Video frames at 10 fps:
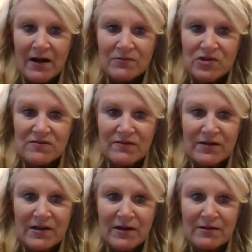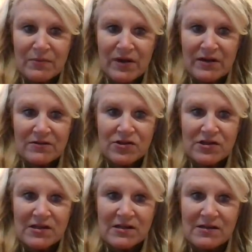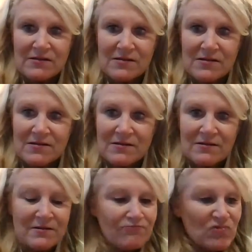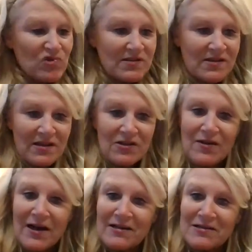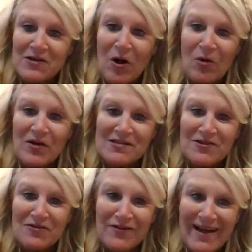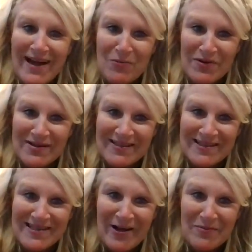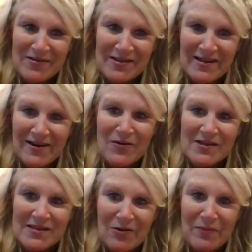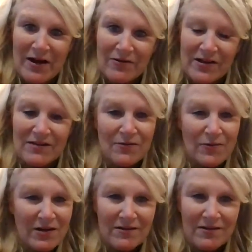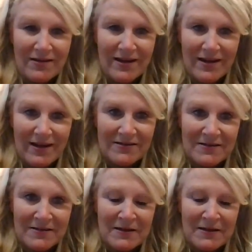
She's very young, but she is just like you guys. Always look for the helpers, because the helpers can always help out, even when you think they can't.